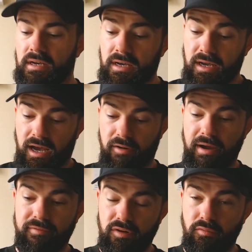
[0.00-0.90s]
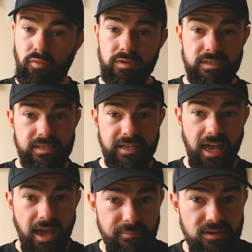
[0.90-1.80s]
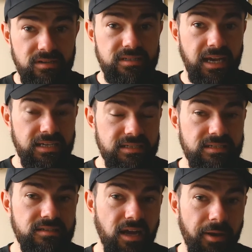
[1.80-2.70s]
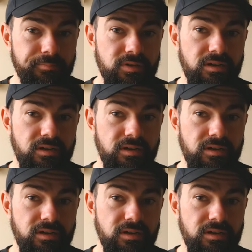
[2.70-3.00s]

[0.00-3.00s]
However, once the chemical taste stopped,